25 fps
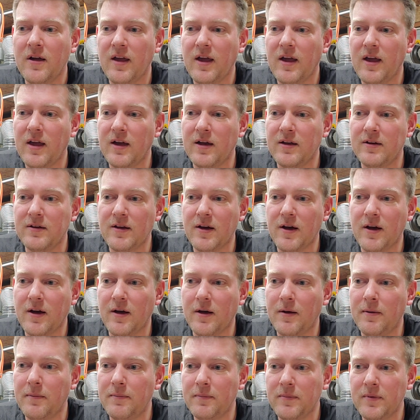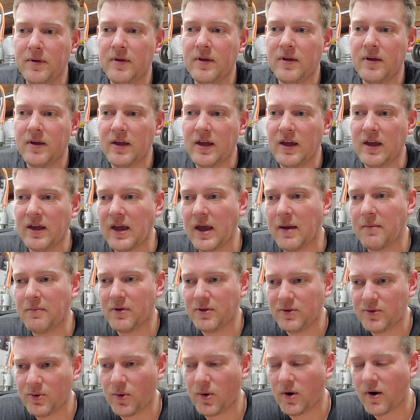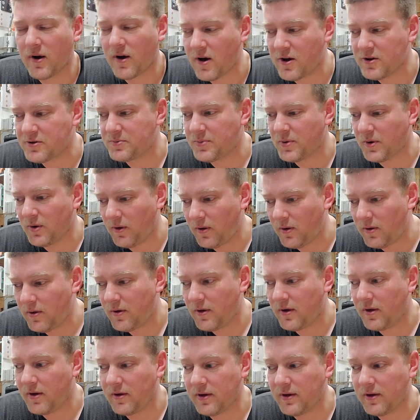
and uh, he came into our hospital